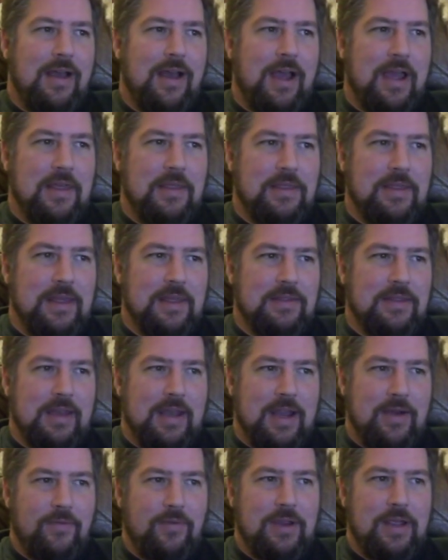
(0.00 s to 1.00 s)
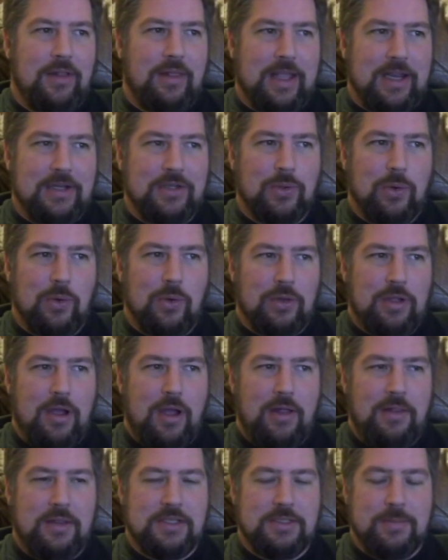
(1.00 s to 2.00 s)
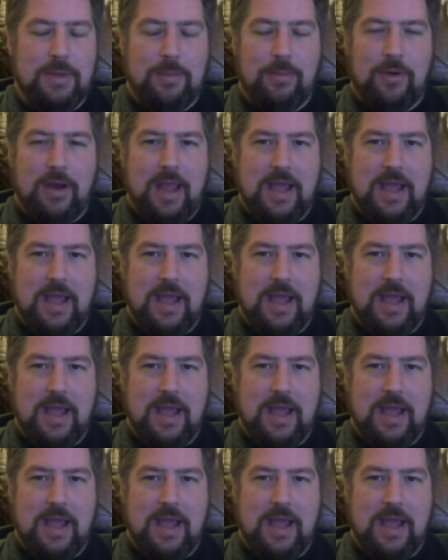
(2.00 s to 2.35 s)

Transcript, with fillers: I think that every electoral college member